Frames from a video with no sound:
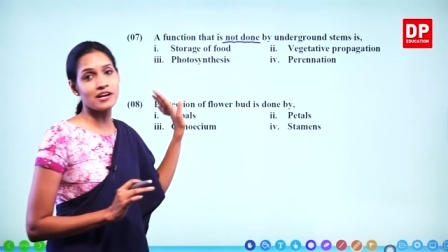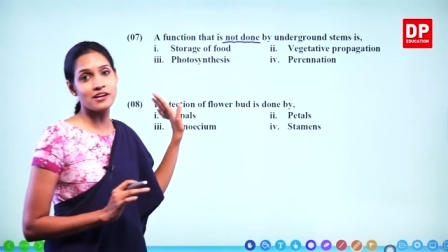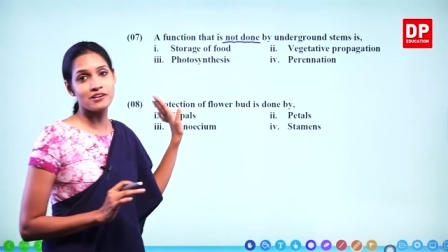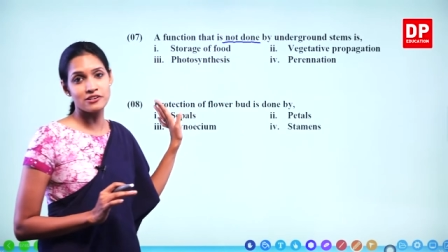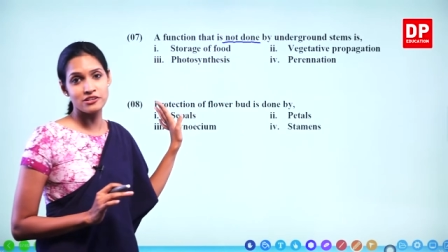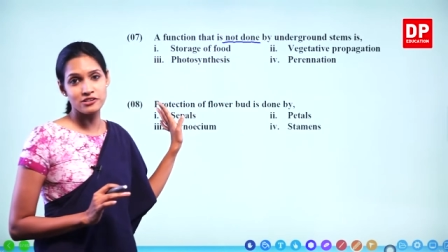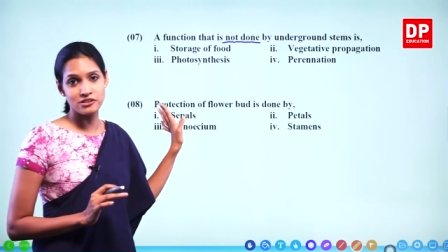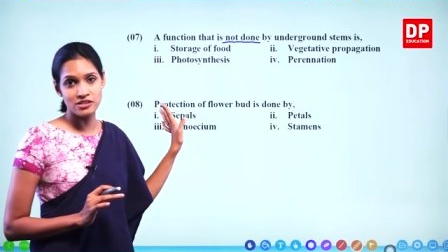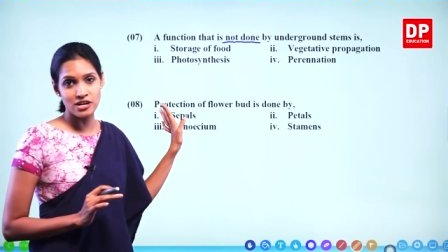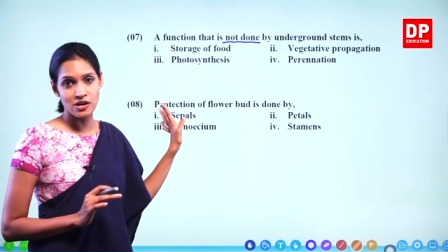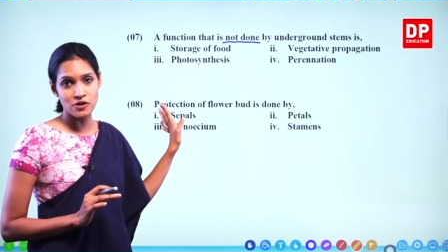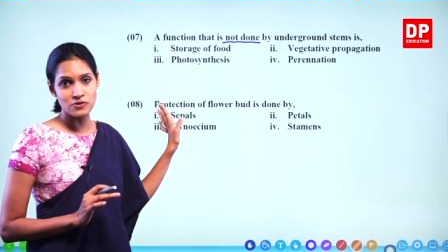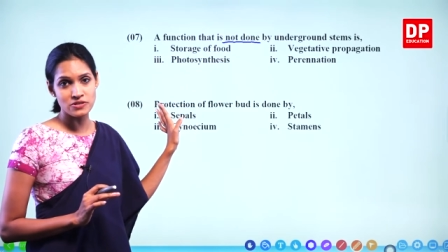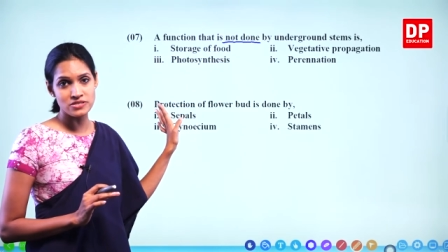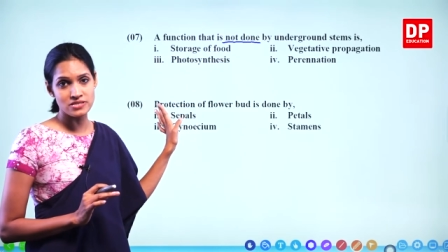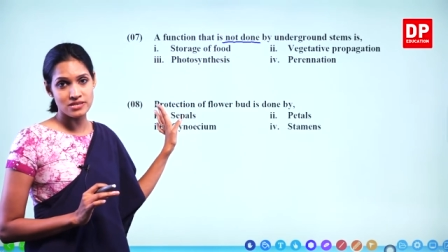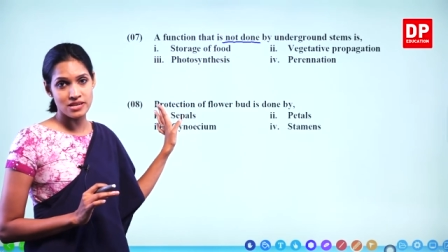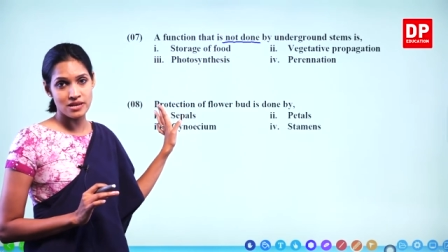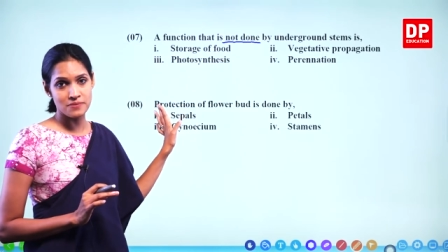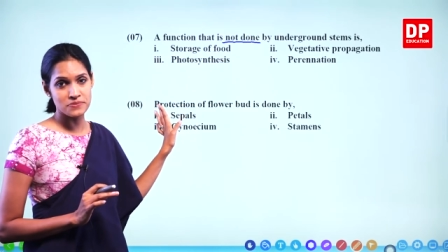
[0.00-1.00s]
underground
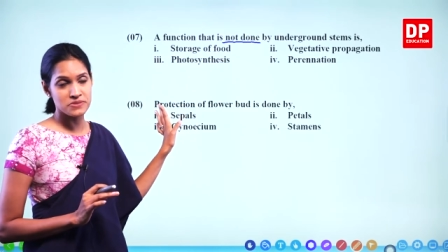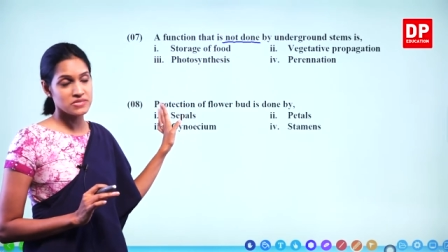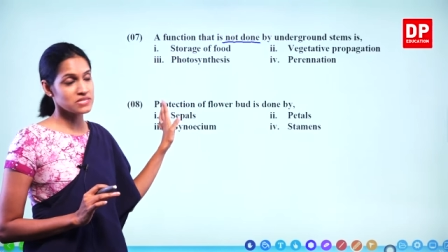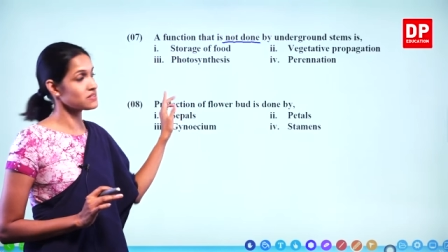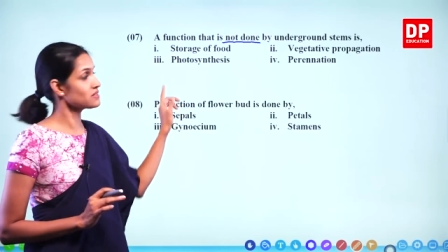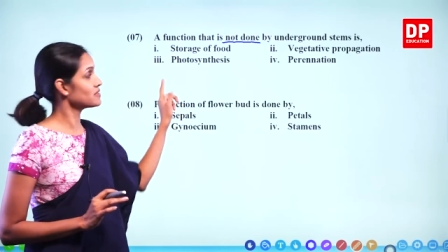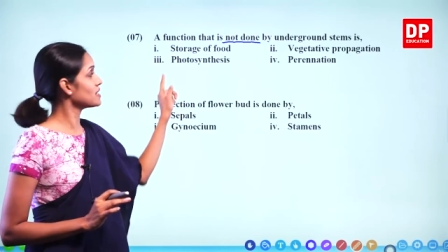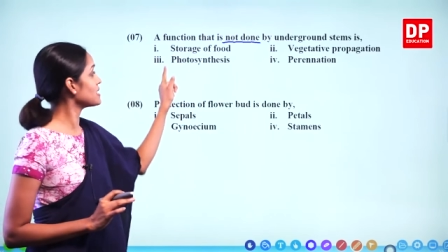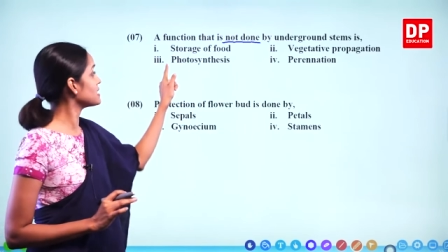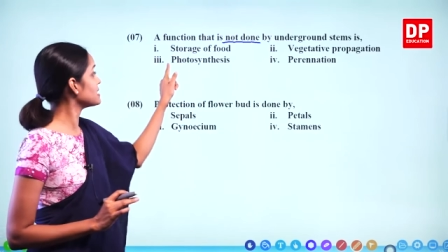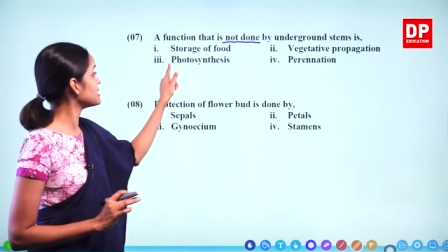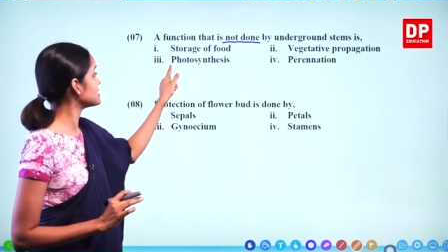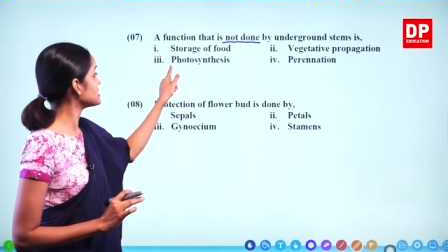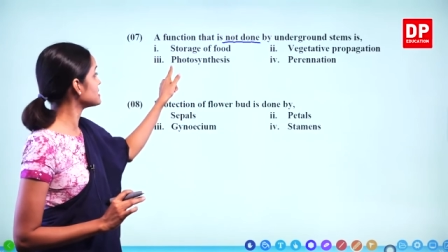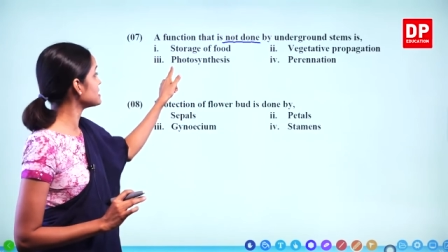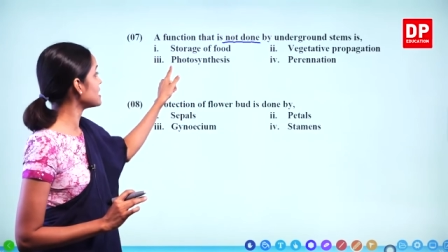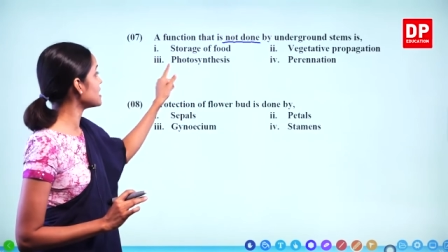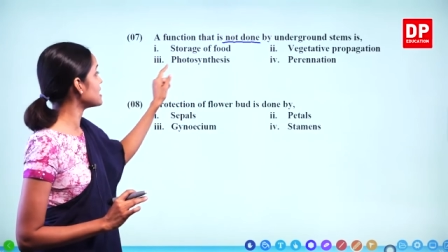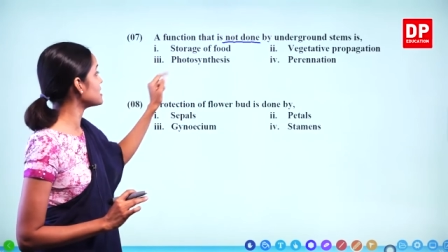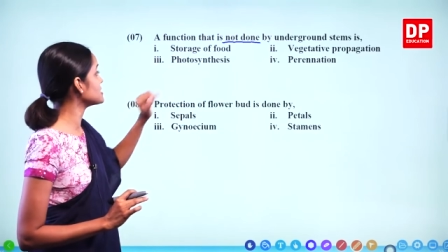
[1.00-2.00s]
stems. That is
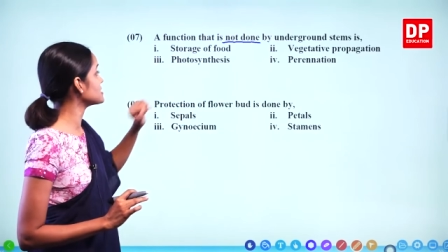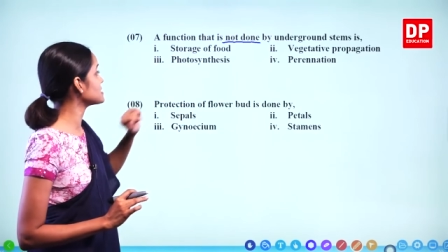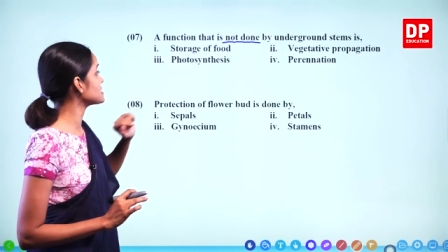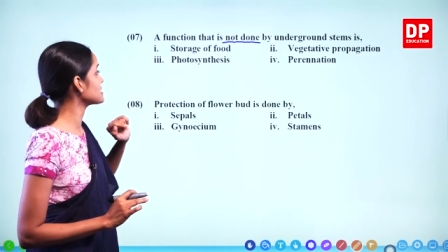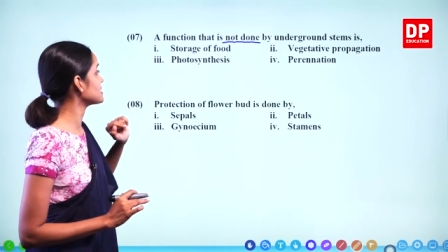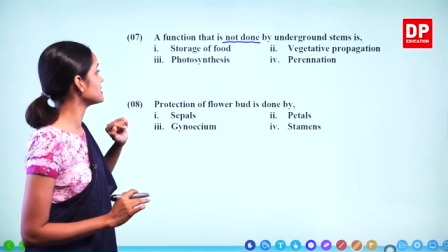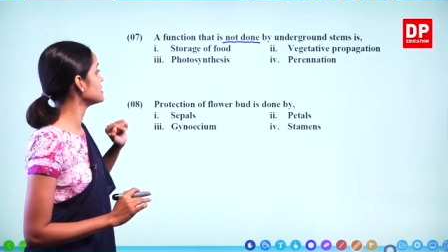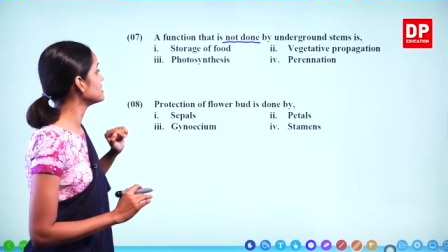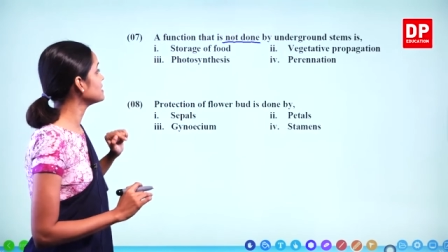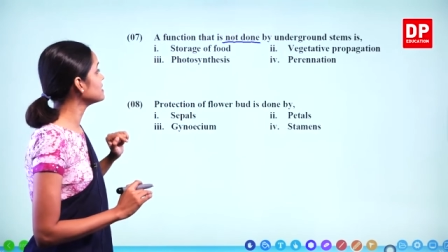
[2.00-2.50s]
the answer.